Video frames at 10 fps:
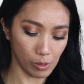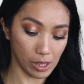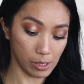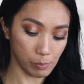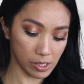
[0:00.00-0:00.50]

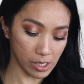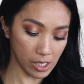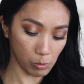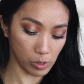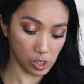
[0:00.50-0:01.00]

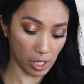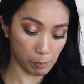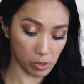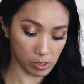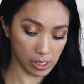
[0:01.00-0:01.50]
lipstick, which I
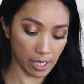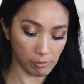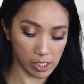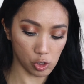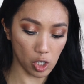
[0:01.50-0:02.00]
personally have
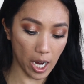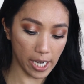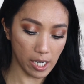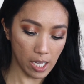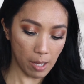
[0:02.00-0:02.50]
not tried,